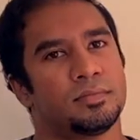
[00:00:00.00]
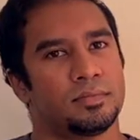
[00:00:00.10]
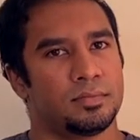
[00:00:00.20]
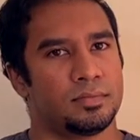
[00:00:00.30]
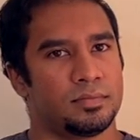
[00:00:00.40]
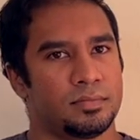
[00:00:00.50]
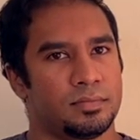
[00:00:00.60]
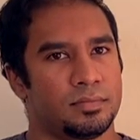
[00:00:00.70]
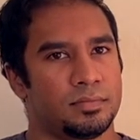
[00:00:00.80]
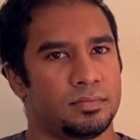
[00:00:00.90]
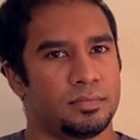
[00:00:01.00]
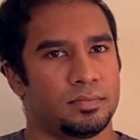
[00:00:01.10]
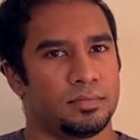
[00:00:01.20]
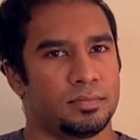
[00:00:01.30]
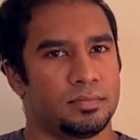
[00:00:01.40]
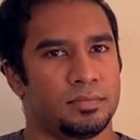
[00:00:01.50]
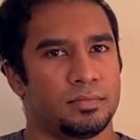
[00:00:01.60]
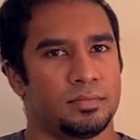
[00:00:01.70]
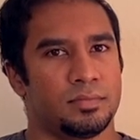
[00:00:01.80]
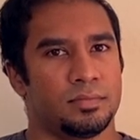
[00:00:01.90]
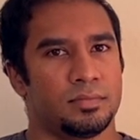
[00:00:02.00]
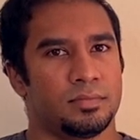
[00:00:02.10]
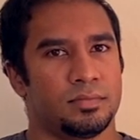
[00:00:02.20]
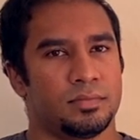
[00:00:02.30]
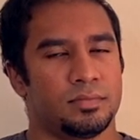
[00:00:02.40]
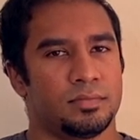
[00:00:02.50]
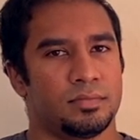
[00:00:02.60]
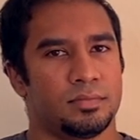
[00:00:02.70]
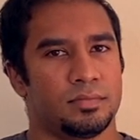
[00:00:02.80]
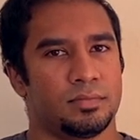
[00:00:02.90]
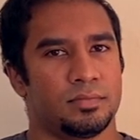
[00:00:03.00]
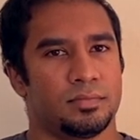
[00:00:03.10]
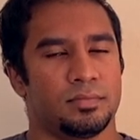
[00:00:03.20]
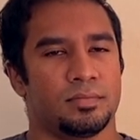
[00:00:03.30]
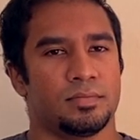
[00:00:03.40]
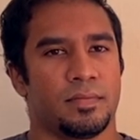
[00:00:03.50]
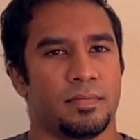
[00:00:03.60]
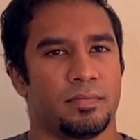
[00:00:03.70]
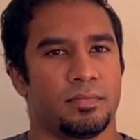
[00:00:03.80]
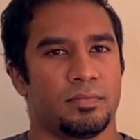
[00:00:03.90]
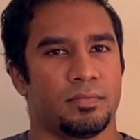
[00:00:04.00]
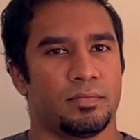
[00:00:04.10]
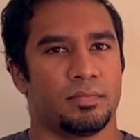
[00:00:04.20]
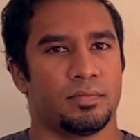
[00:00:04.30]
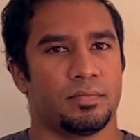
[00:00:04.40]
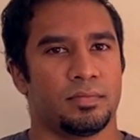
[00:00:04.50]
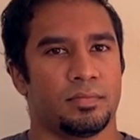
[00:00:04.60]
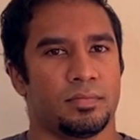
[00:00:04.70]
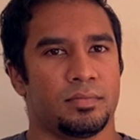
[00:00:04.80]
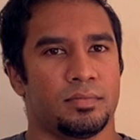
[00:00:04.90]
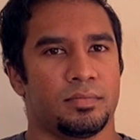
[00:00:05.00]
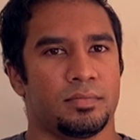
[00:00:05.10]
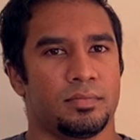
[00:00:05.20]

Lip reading: (silent)